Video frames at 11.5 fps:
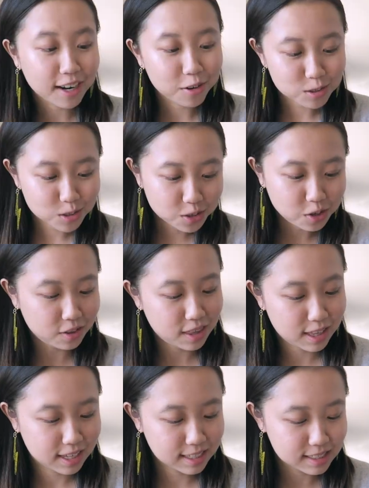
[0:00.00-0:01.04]
I also
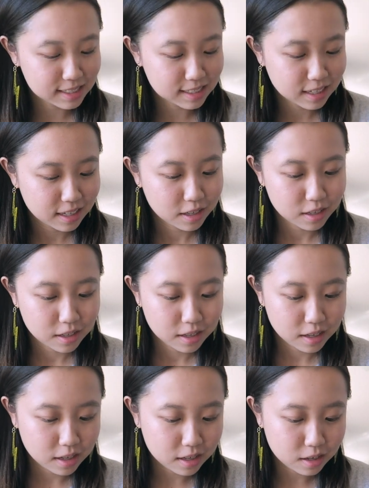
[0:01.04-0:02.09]
got this
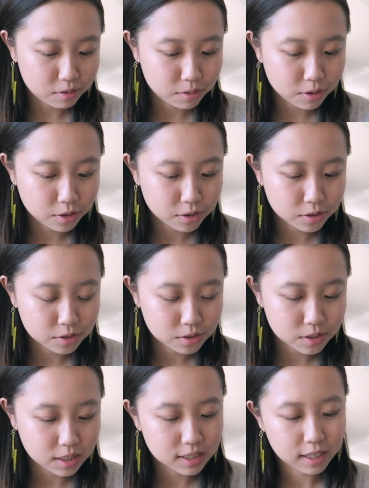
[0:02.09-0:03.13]
uh,
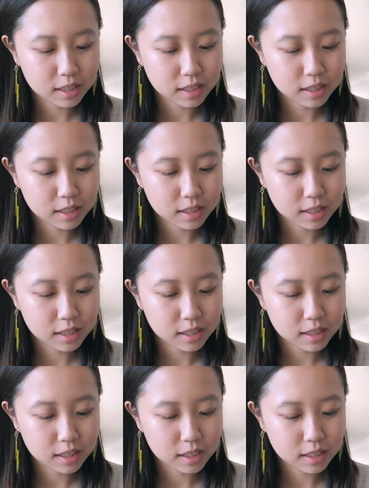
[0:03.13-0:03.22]
rose, it's